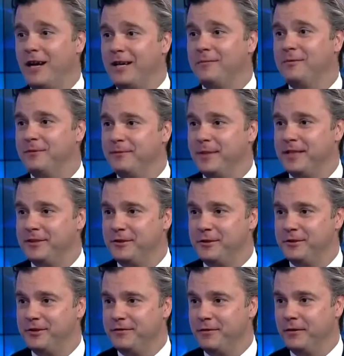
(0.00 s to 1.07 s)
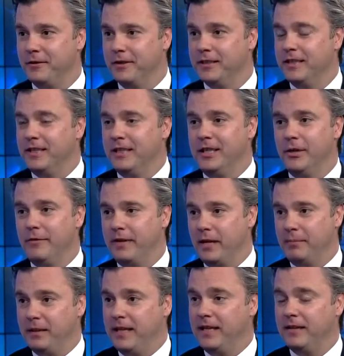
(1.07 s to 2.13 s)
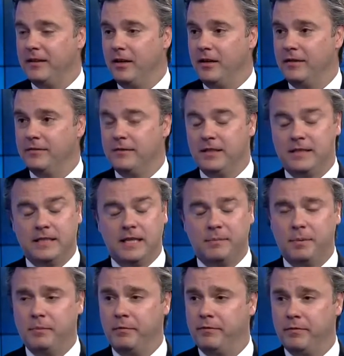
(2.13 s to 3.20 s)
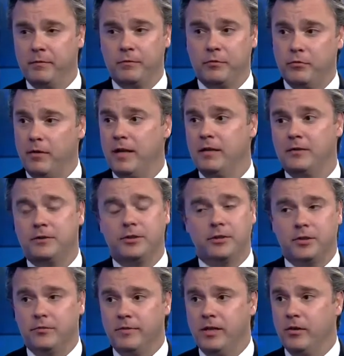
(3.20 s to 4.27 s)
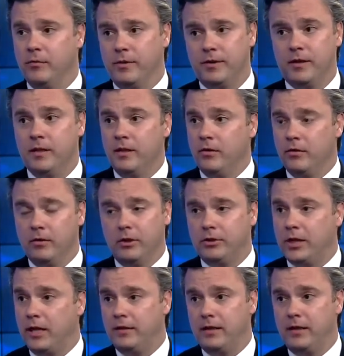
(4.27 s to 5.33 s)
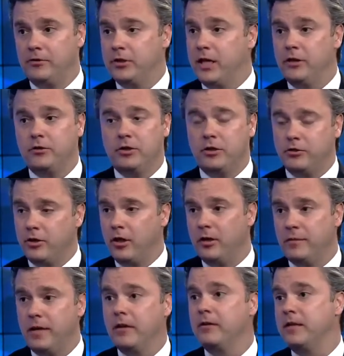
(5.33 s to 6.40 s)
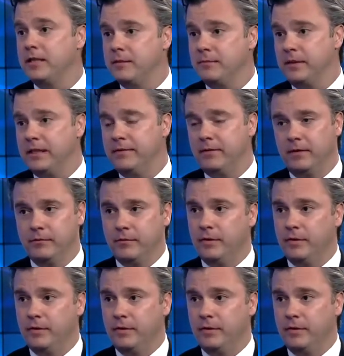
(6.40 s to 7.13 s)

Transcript: how to move Massachusetts forward. You know, we've got a plan to take people from cradle to career with early childhood education that Charlie Baker doesn't believe in.